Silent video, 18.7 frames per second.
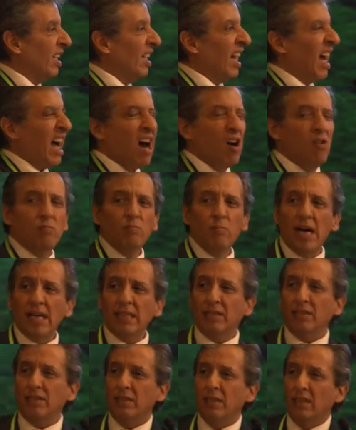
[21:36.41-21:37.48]
How
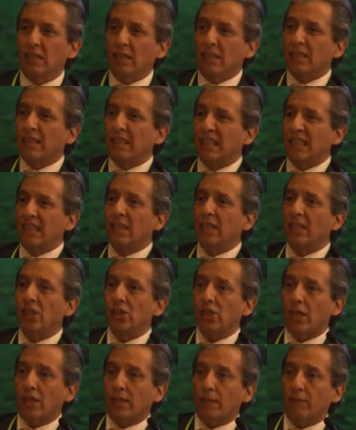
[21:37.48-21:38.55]
much this
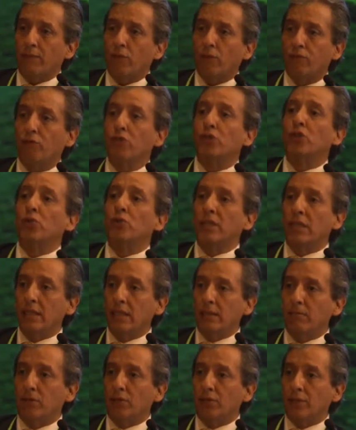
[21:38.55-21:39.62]
initiative of
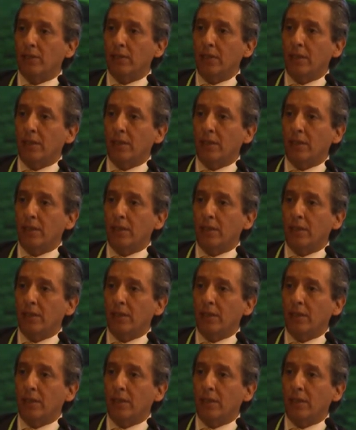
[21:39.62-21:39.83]
Unilever